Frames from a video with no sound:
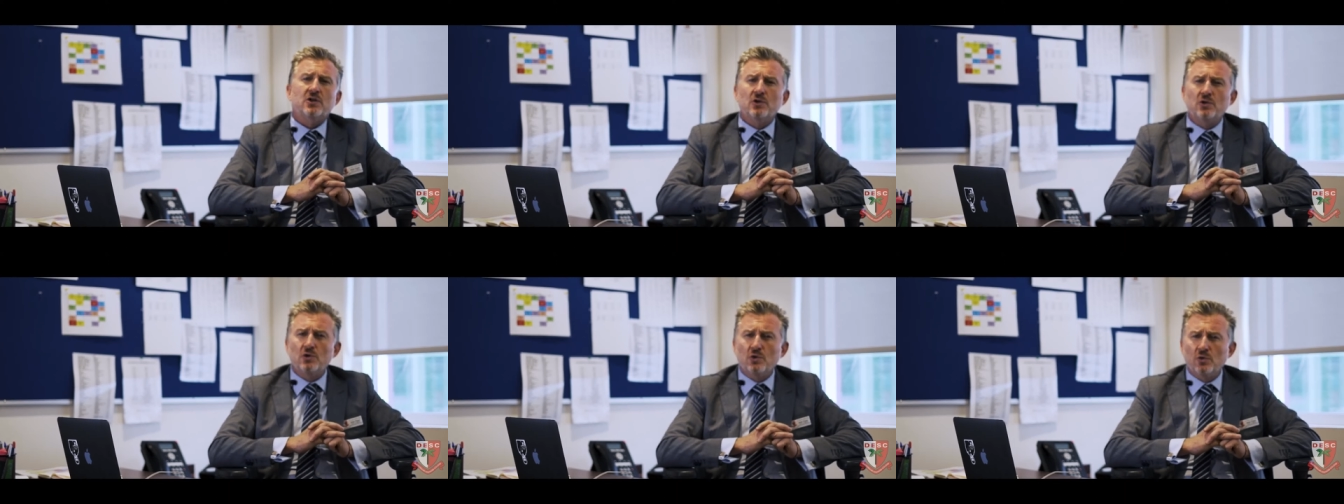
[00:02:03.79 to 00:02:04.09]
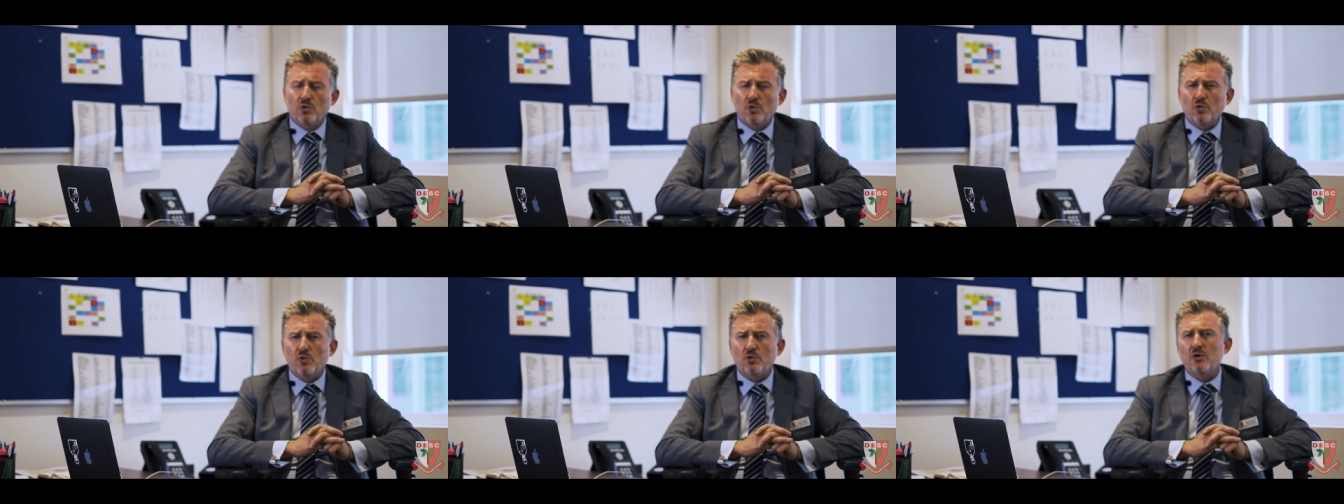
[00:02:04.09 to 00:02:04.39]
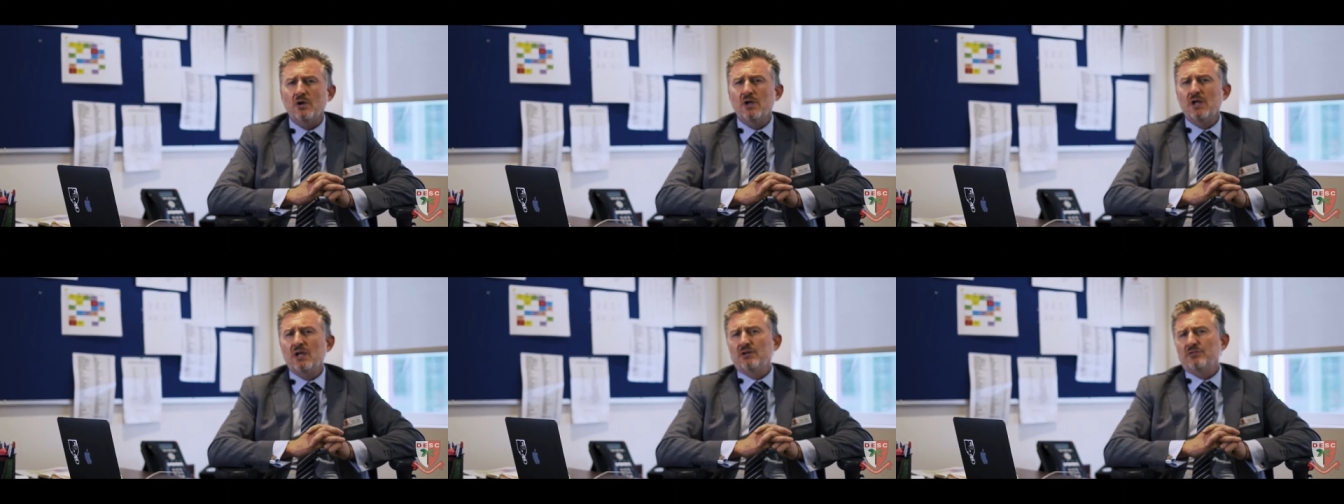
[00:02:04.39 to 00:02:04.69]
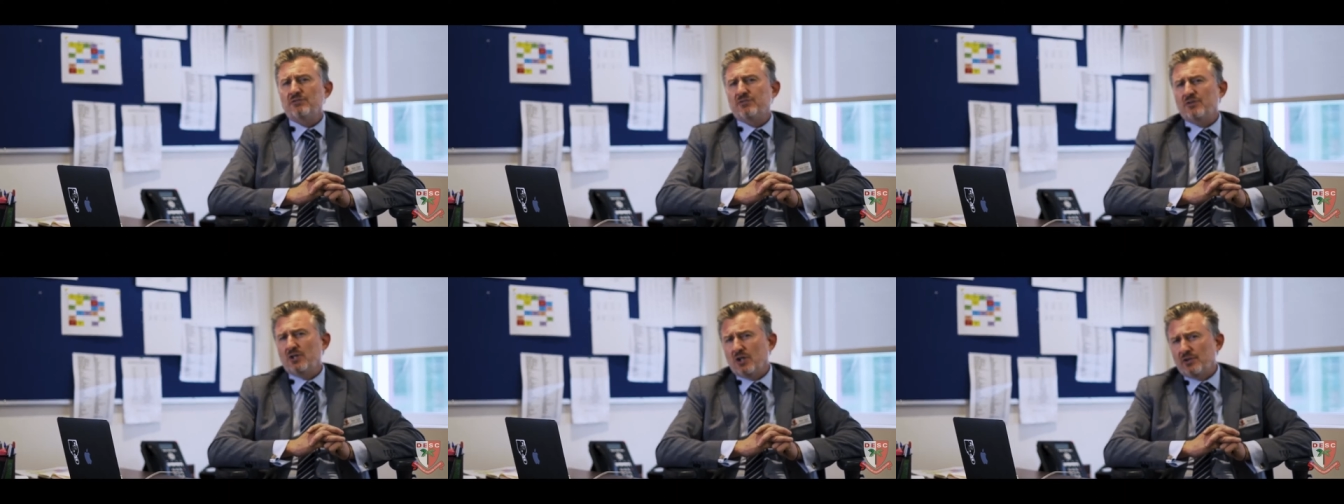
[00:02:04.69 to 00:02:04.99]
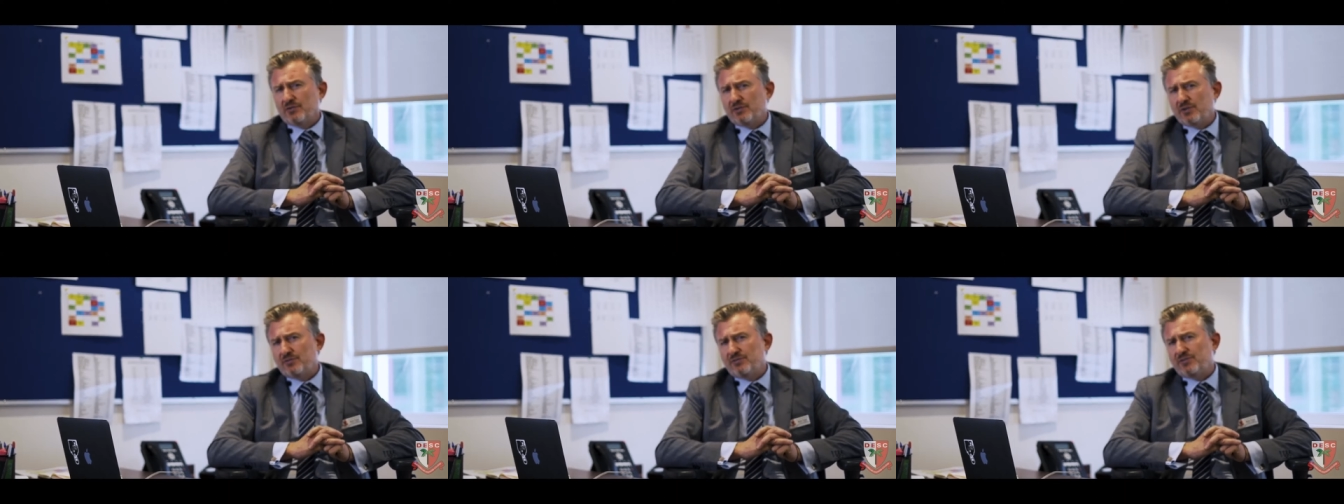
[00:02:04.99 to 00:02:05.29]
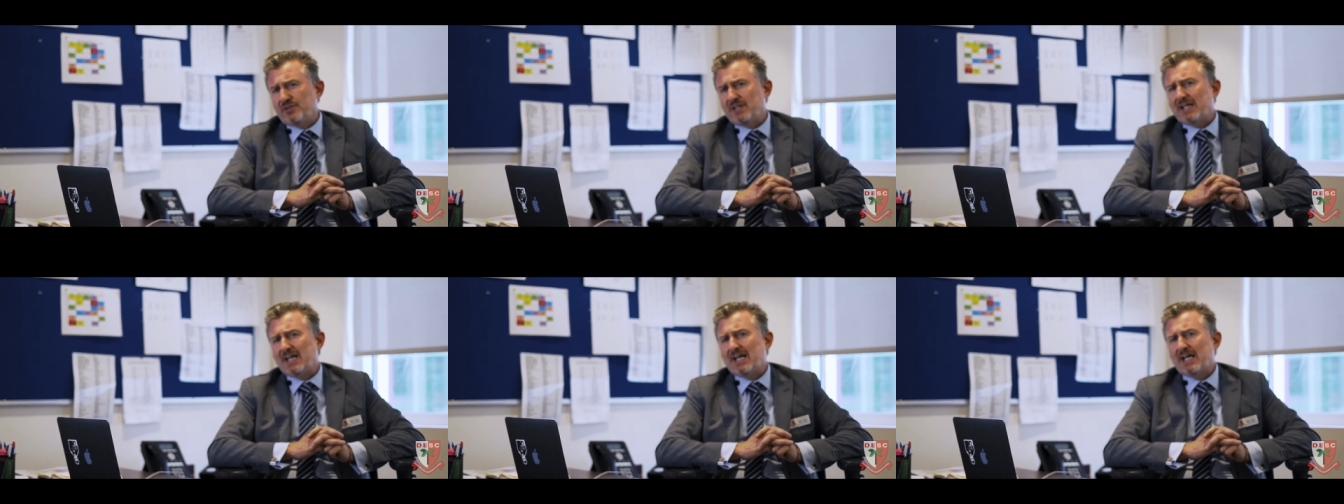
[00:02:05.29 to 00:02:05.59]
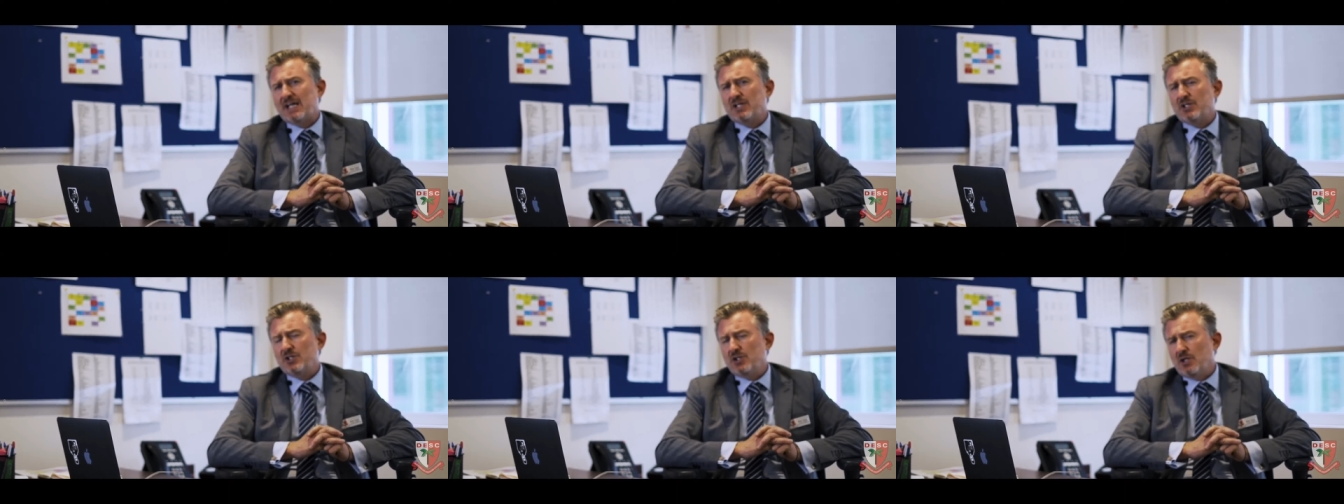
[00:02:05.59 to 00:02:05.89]
law, philosophy,
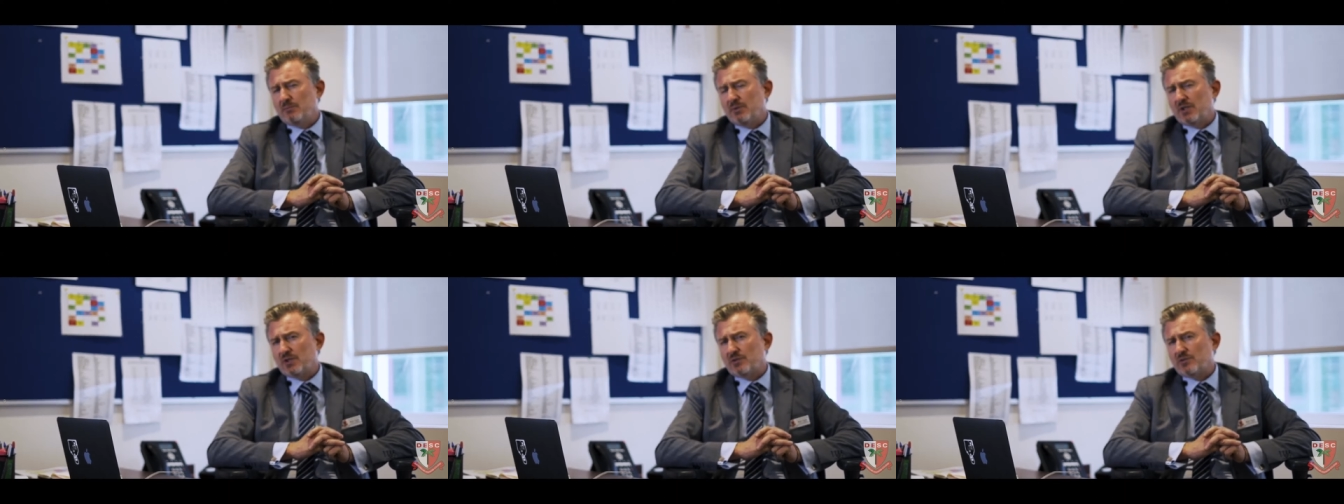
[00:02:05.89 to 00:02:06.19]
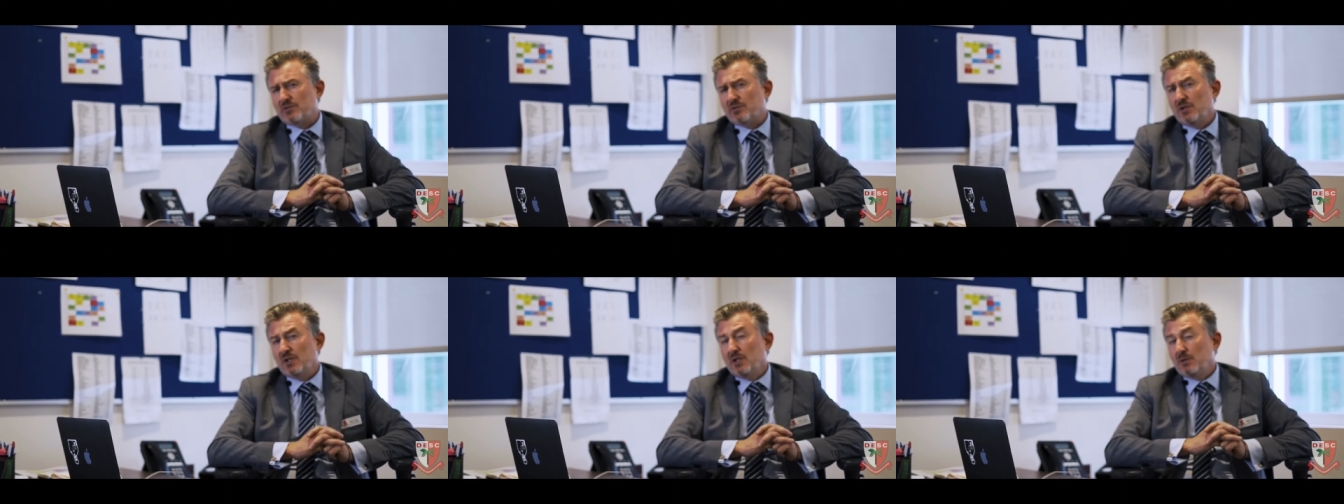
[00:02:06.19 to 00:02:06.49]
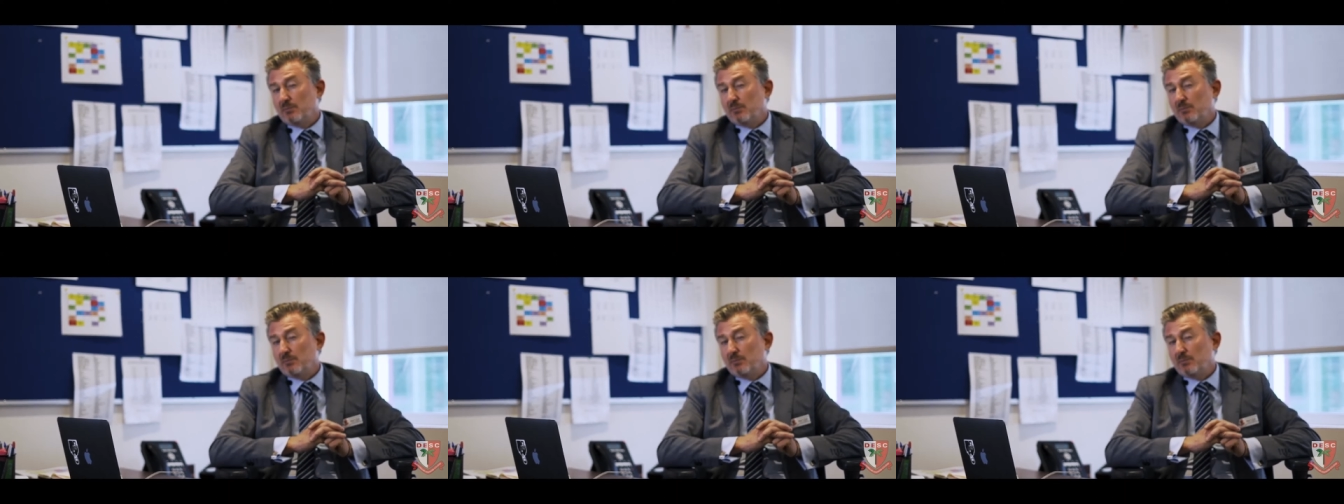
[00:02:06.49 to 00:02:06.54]
economics,